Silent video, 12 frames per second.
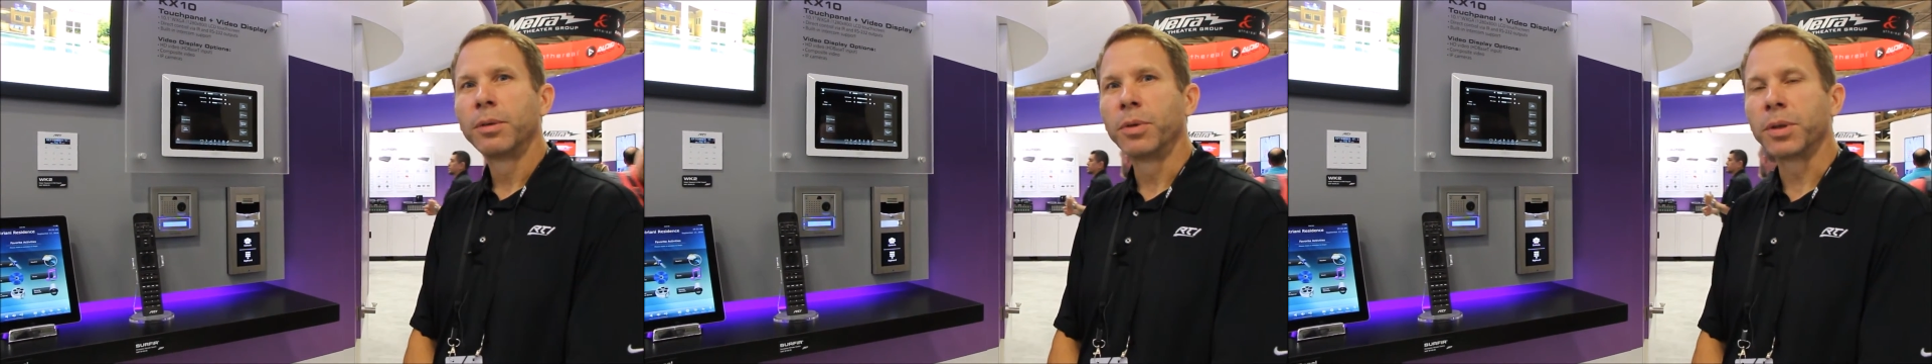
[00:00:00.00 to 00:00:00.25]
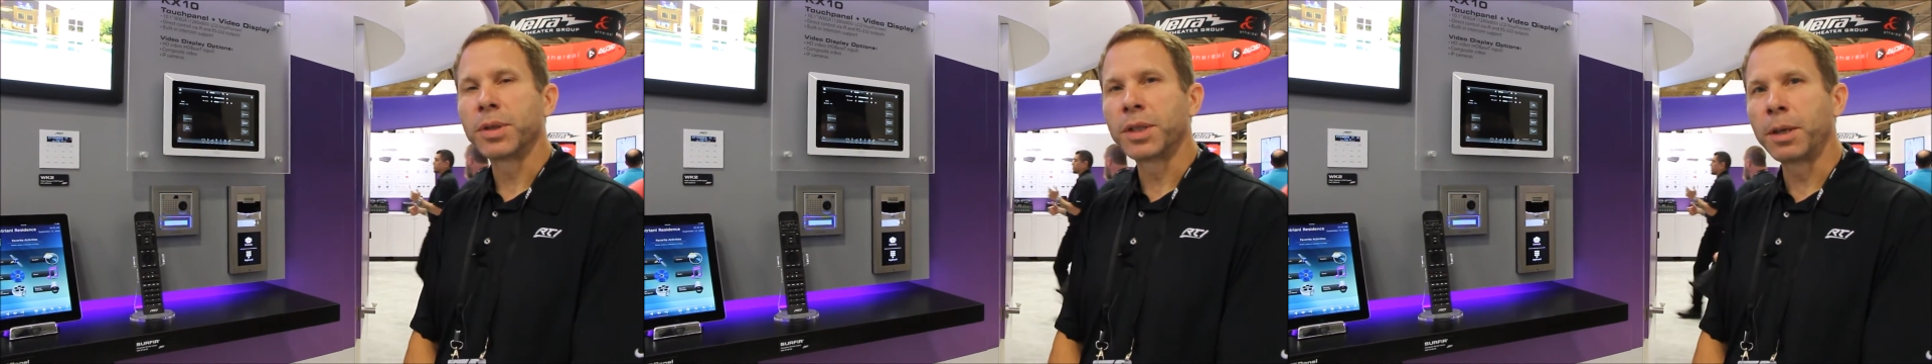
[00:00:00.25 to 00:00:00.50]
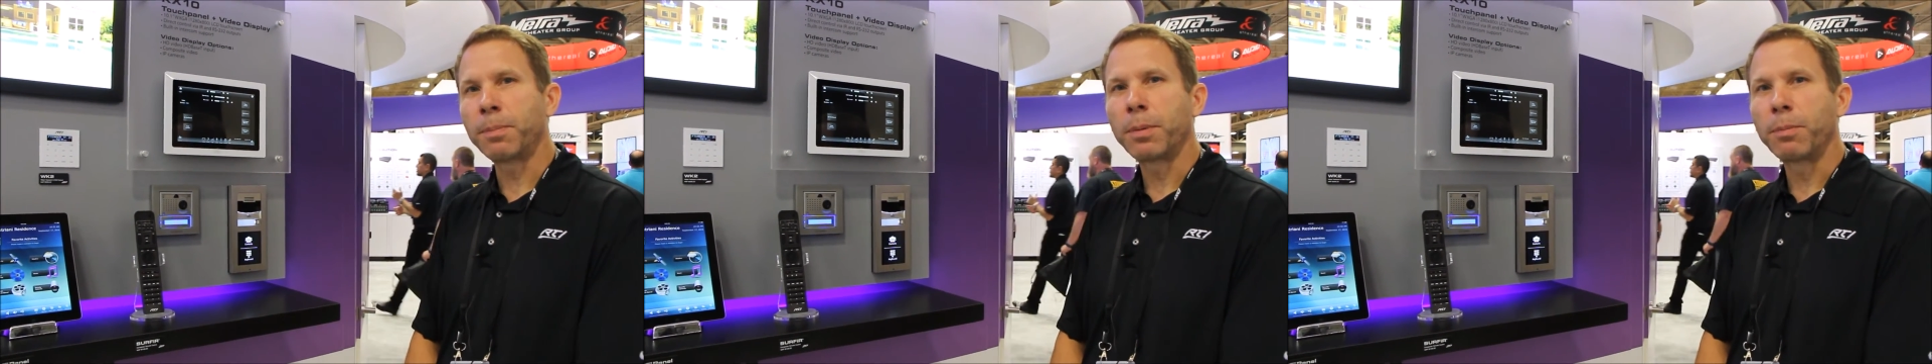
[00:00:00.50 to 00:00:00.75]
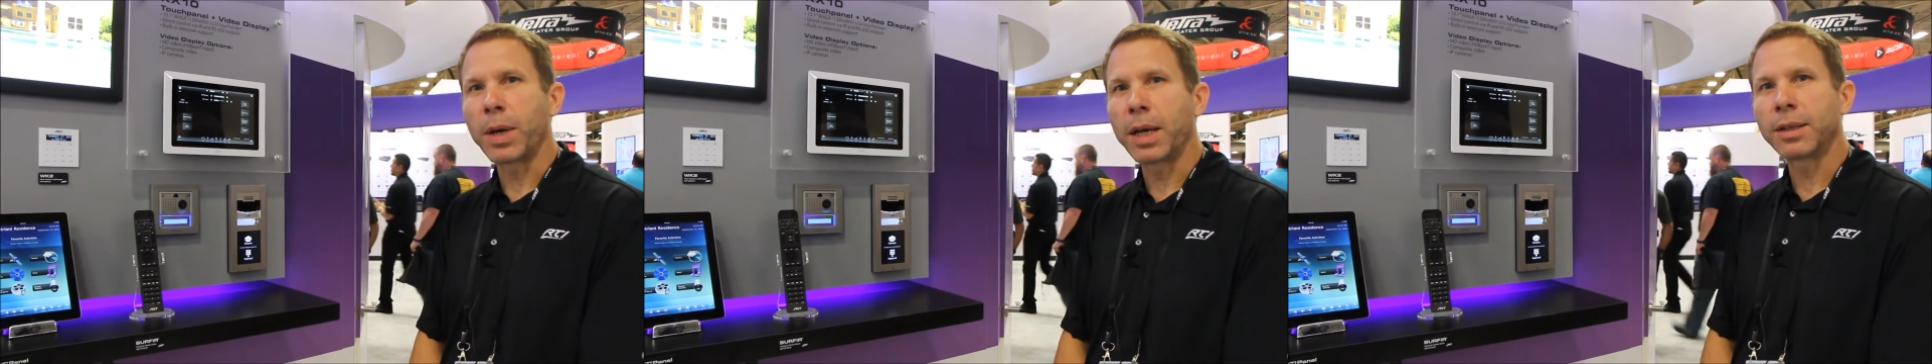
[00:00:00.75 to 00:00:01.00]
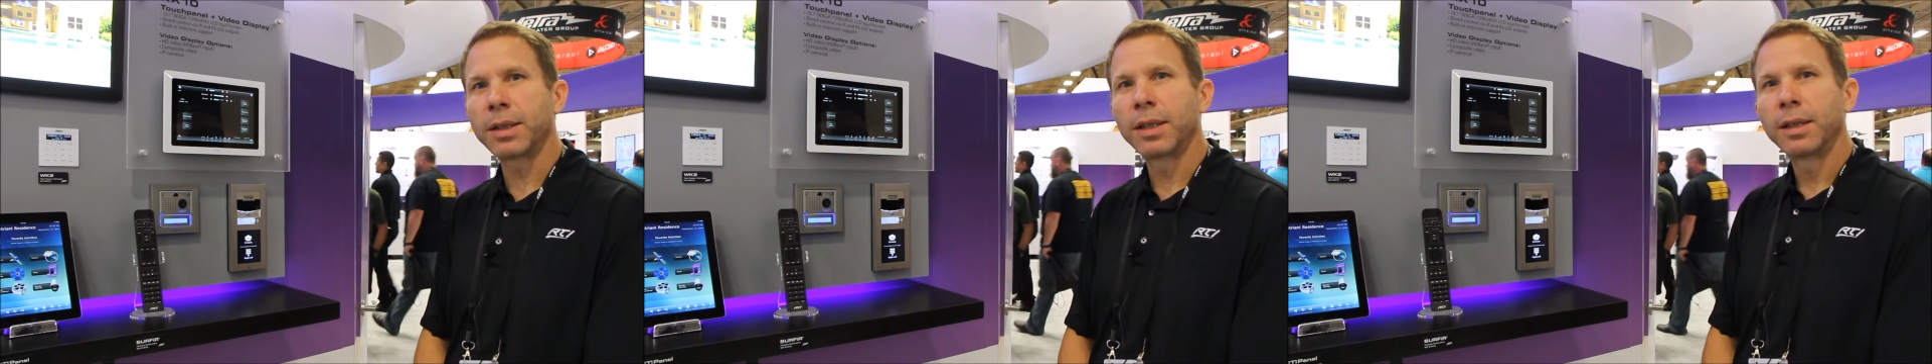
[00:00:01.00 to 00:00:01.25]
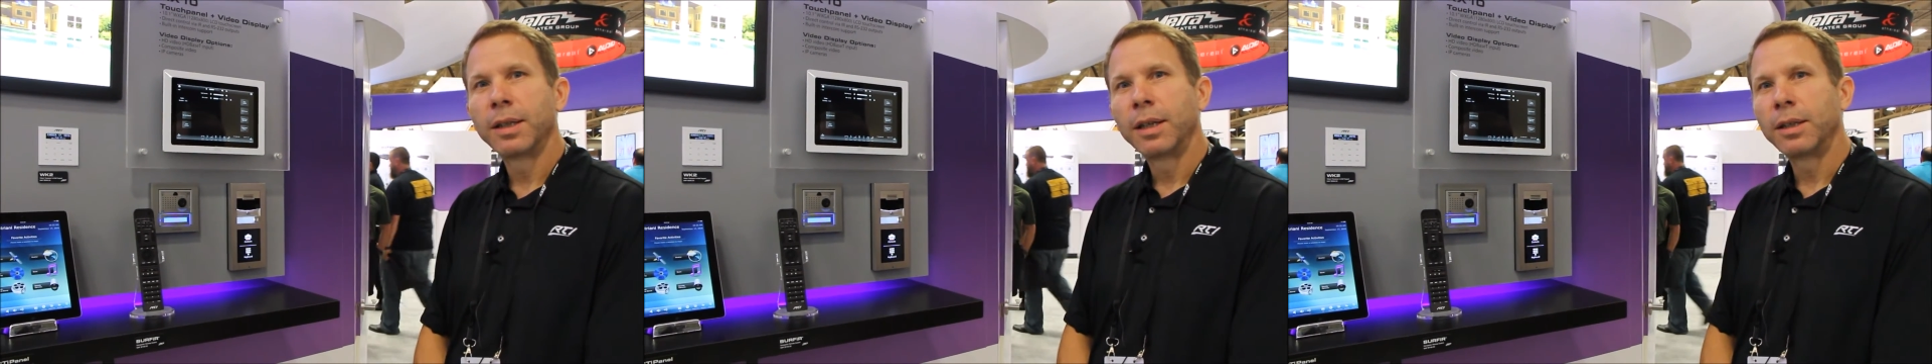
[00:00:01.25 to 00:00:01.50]
with SIP-based
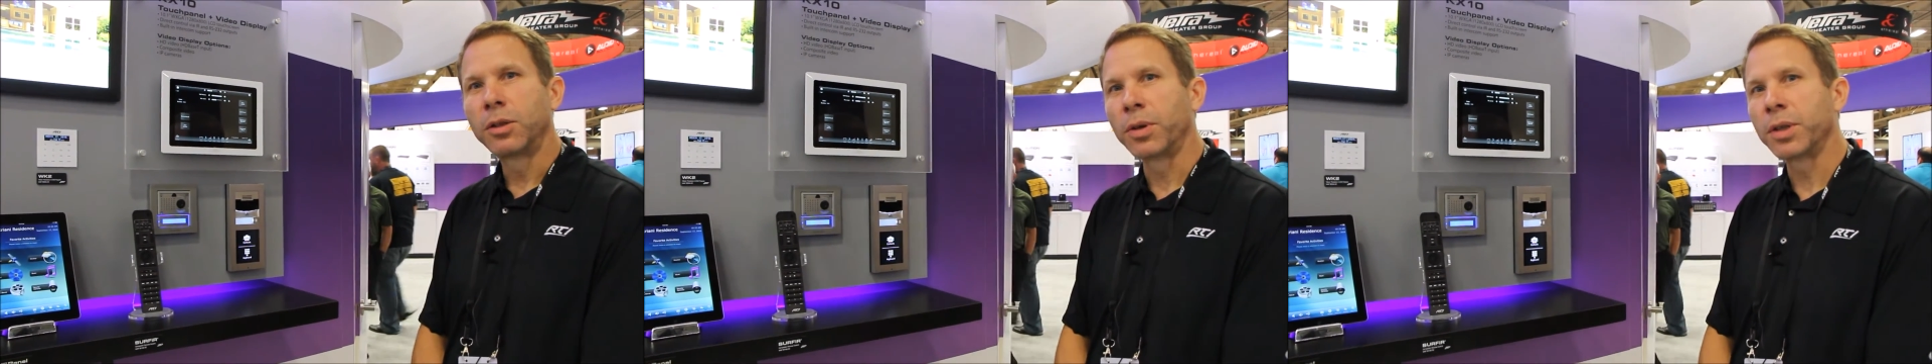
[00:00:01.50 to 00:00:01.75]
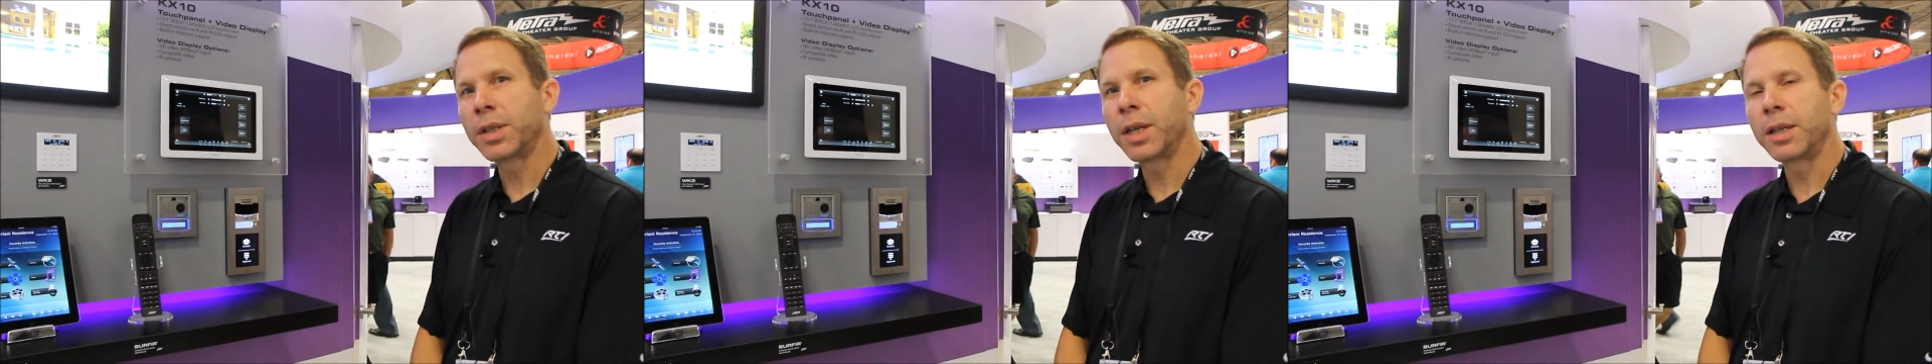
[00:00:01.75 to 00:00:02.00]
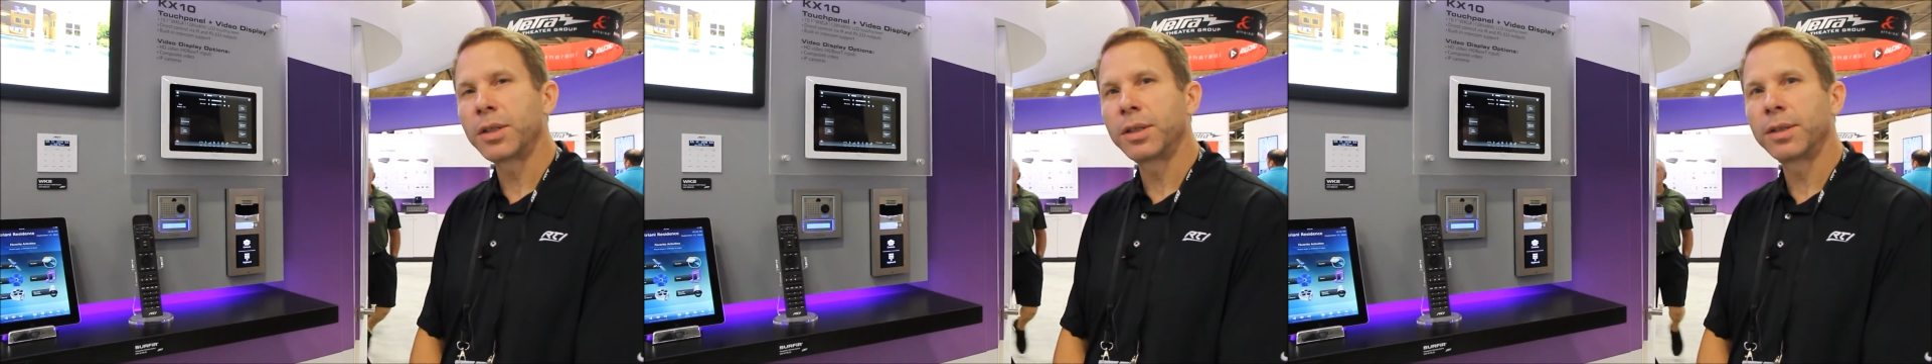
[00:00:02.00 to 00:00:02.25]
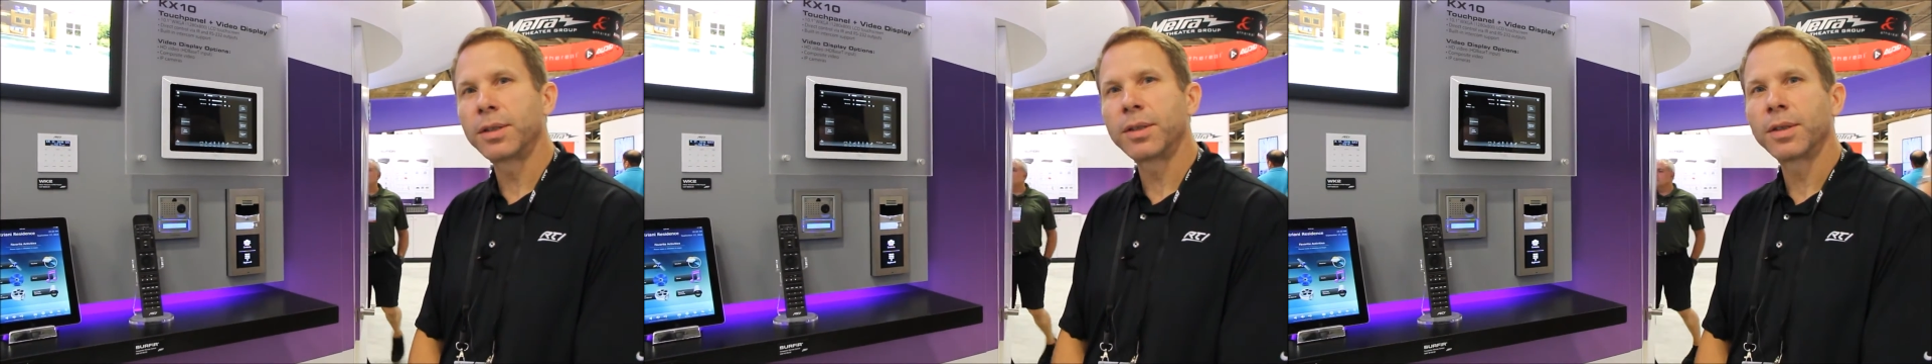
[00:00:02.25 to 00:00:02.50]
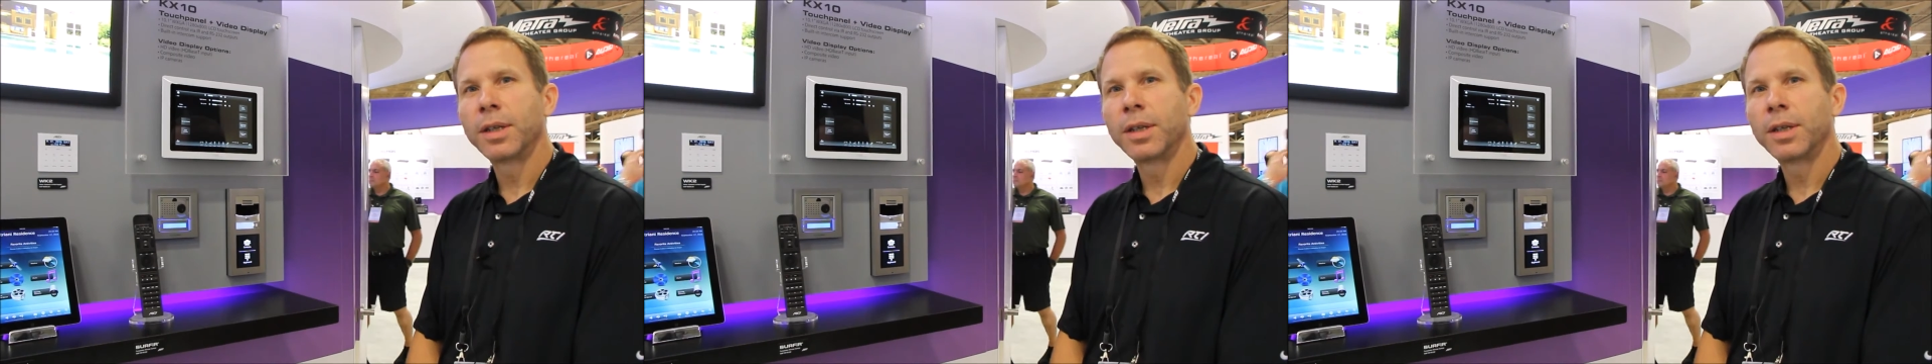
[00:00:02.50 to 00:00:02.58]
door stations.